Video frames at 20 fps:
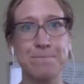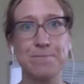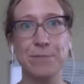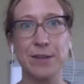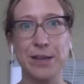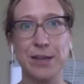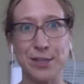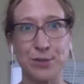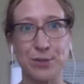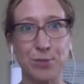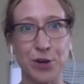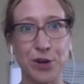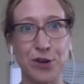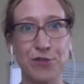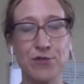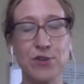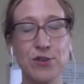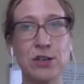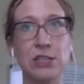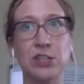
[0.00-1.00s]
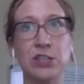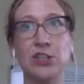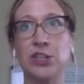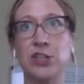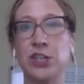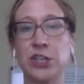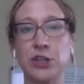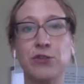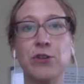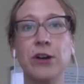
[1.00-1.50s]
it's wonderful. It's
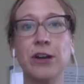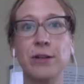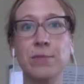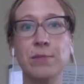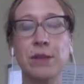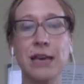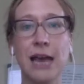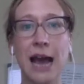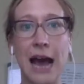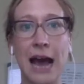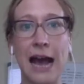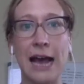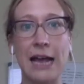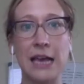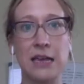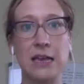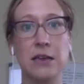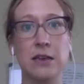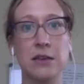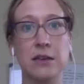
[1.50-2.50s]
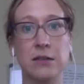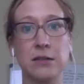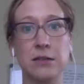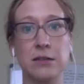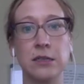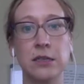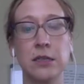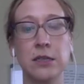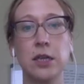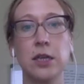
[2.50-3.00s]
just incredibly high
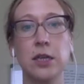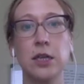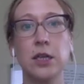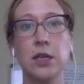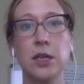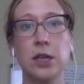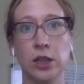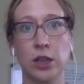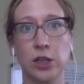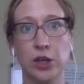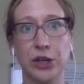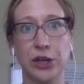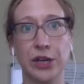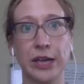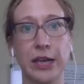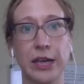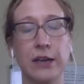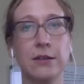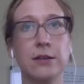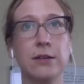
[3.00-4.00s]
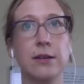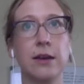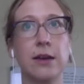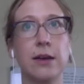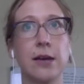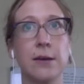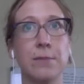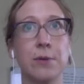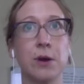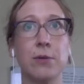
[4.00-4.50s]
yield learning
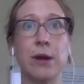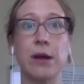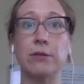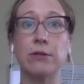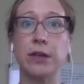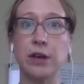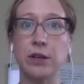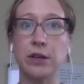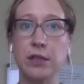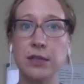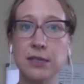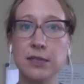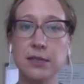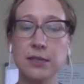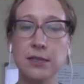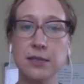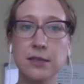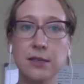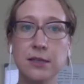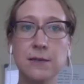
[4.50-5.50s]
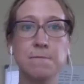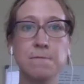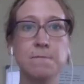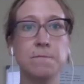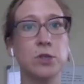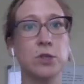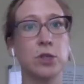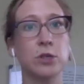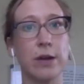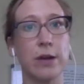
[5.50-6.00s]
around health
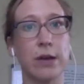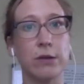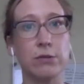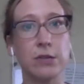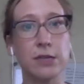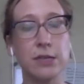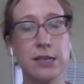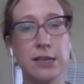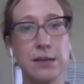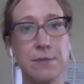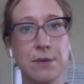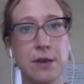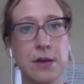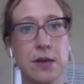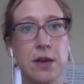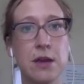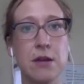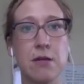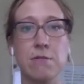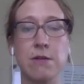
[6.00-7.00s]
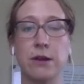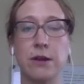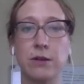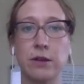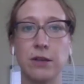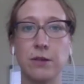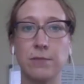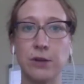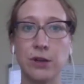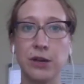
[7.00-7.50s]
systems, around teaming, around
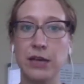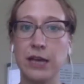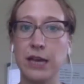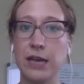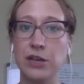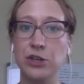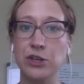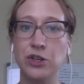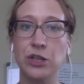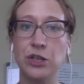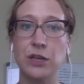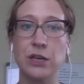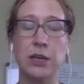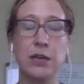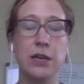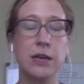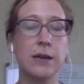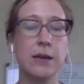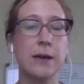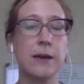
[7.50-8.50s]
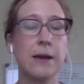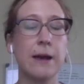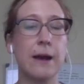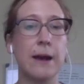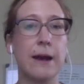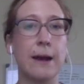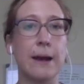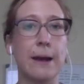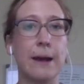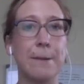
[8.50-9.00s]
communication.
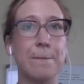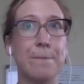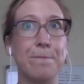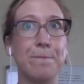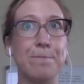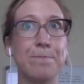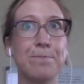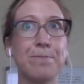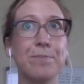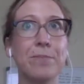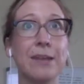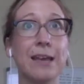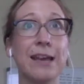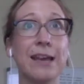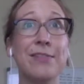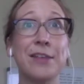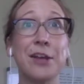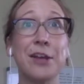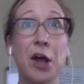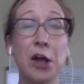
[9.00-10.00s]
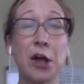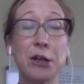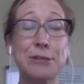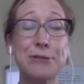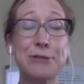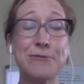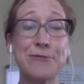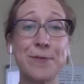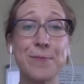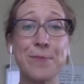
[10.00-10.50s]
And then
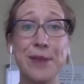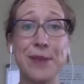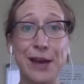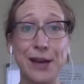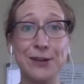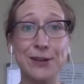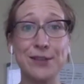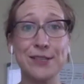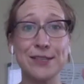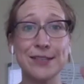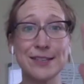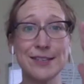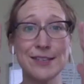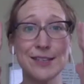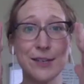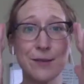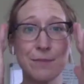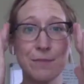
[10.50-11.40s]
also from the health system